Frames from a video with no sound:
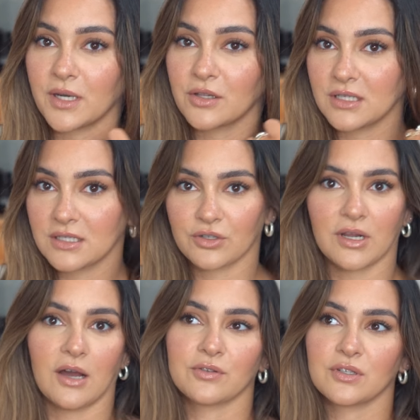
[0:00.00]
Middle Eastern
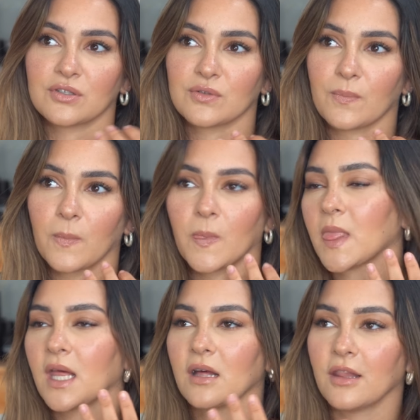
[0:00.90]
houses
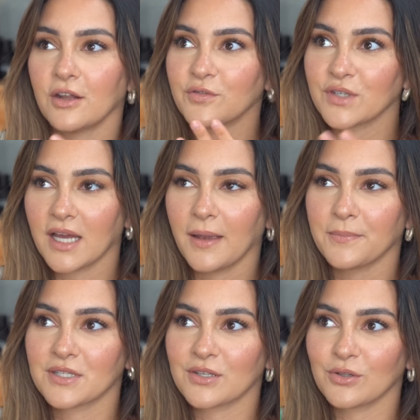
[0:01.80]
a lot of
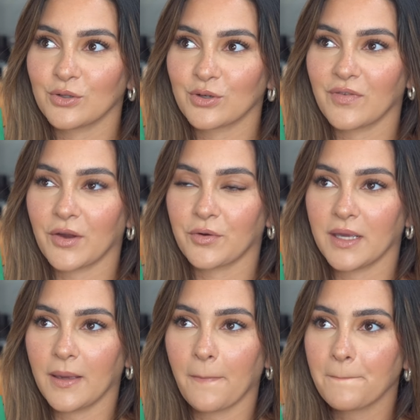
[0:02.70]
times look
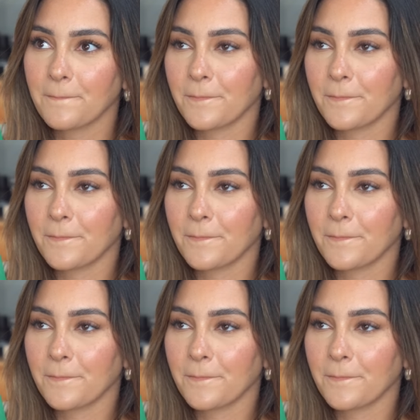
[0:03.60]
very